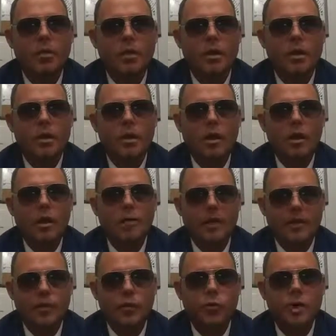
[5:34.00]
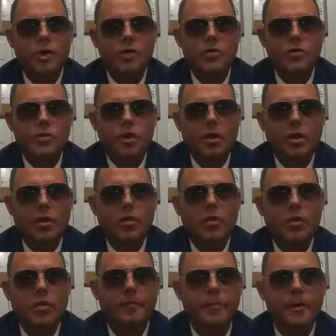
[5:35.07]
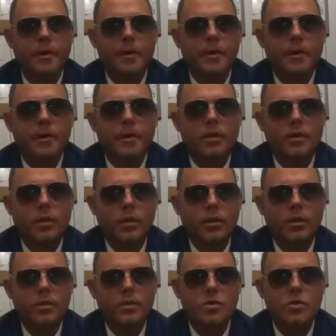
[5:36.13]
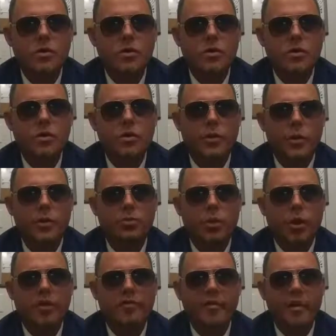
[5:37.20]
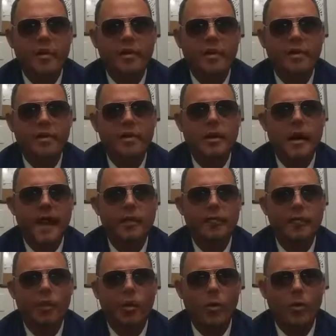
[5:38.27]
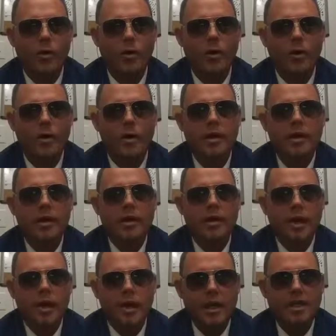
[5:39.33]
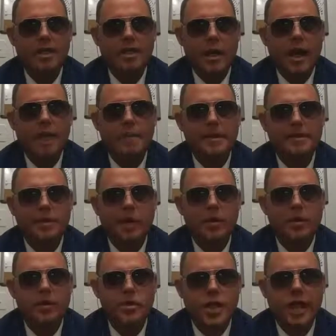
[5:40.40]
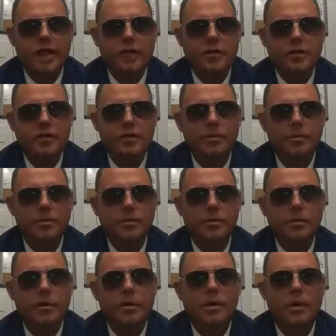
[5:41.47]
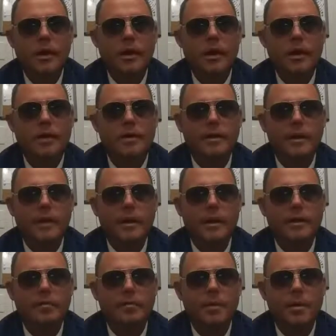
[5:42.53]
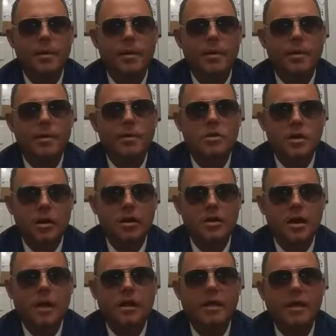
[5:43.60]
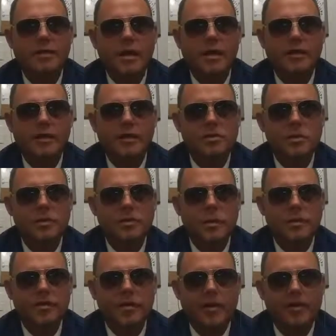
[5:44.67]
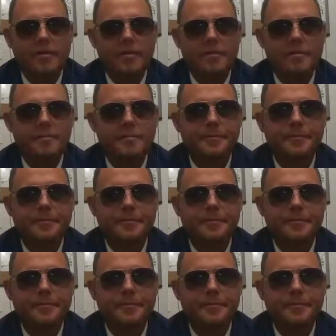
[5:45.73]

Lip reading: Well, about 3 years ago, the girl's new boyfriend came forward in the comments on her channel and started talking about this with some of us.